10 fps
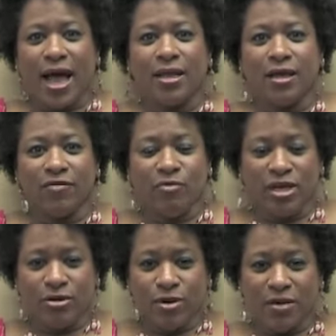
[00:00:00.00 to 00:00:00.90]
I love
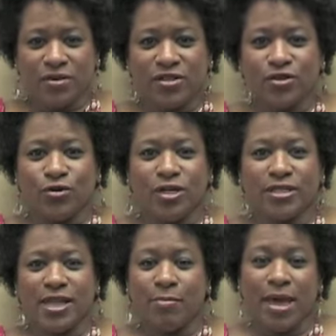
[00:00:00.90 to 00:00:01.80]
being around the
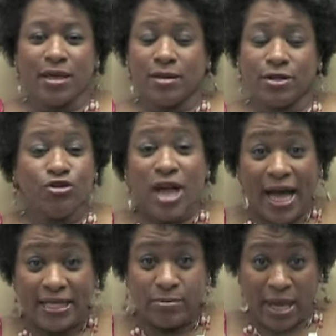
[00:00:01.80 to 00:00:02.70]
students. You
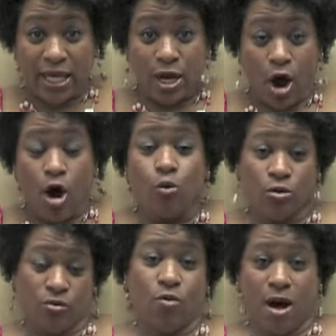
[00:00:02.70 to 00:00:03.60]
guys make it all
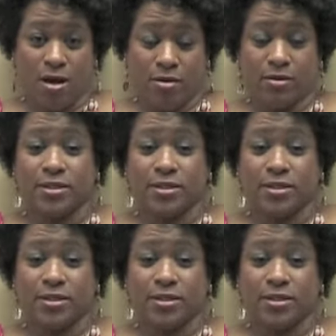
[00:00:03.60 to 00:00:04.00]
worthwhile.